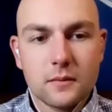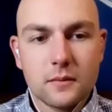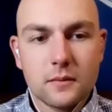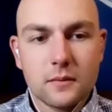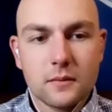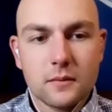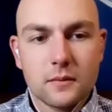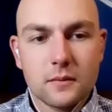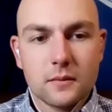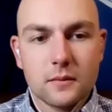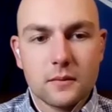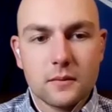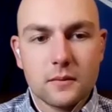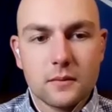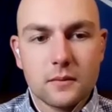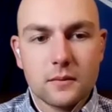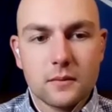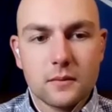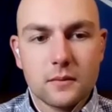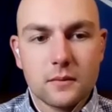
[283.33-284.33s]

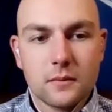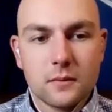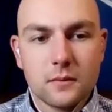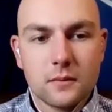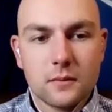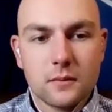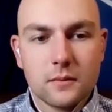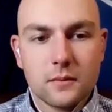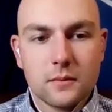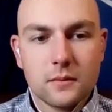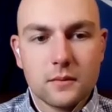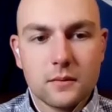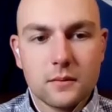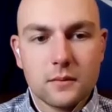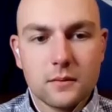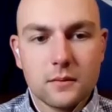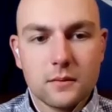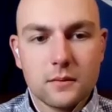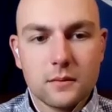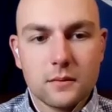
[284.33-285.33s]

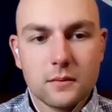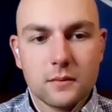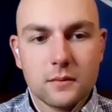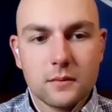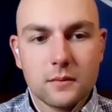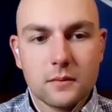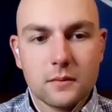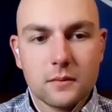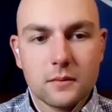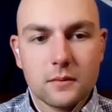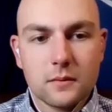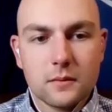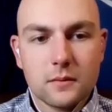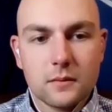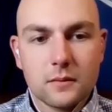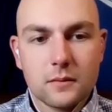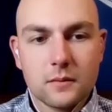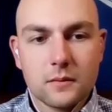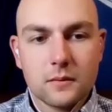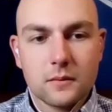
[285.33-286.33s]

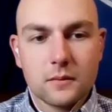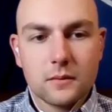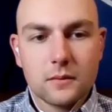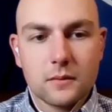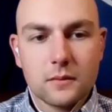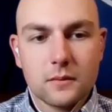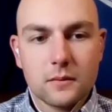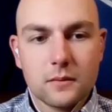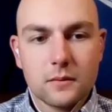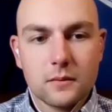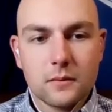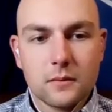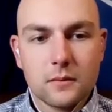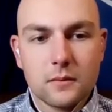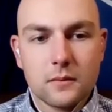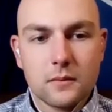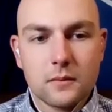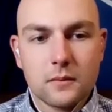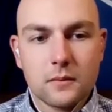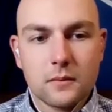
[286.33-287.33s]

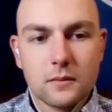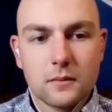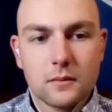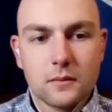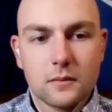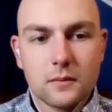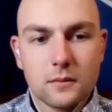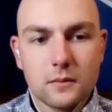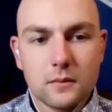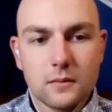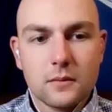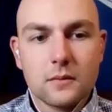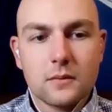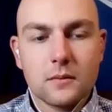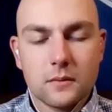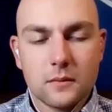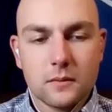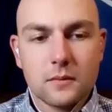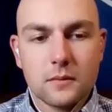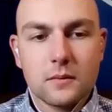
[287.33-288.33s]

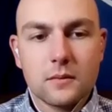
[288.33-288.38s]
(not speaking)